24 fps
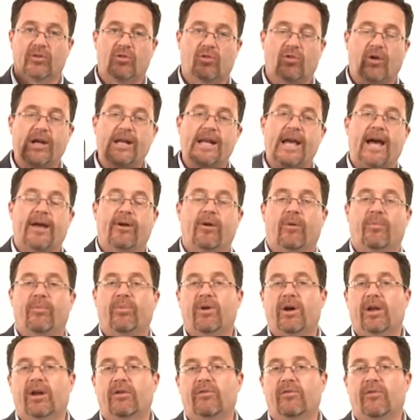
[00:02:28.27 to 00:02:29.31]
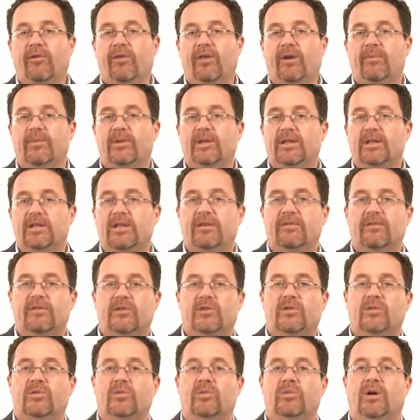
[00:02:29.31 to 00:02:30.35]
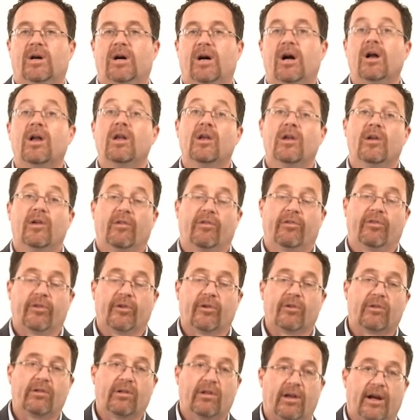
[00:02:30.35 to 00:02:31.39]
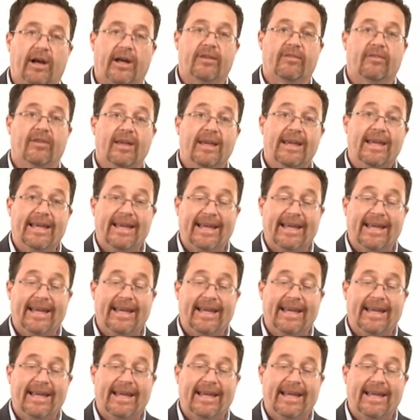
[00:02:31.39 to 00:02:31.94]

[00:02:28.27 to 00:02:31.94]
great add-on product for them to give to their clients.